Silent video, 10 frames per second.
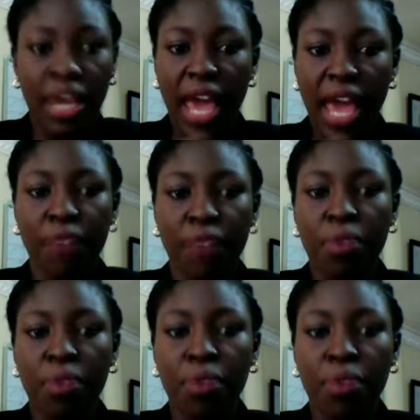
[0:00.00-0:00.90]

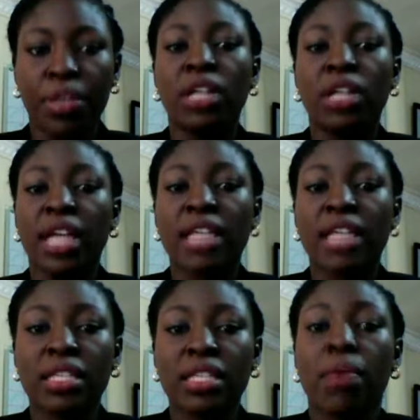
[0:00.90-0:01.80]
Everybody on the DEX
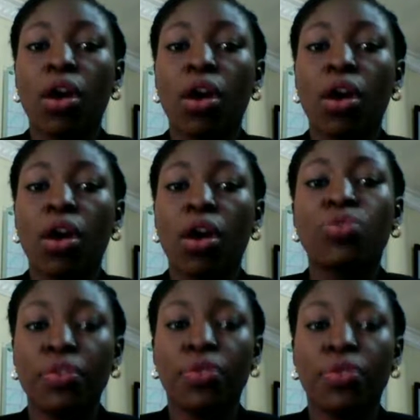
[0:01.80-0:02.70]
team are also
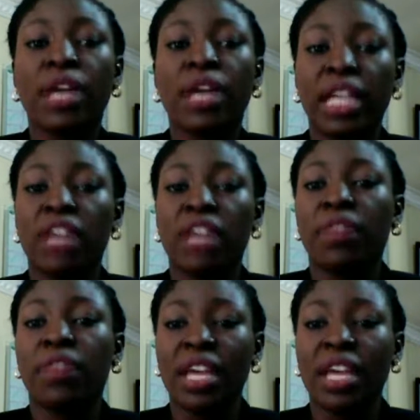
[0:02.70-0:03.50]
reviewed at the end of the year.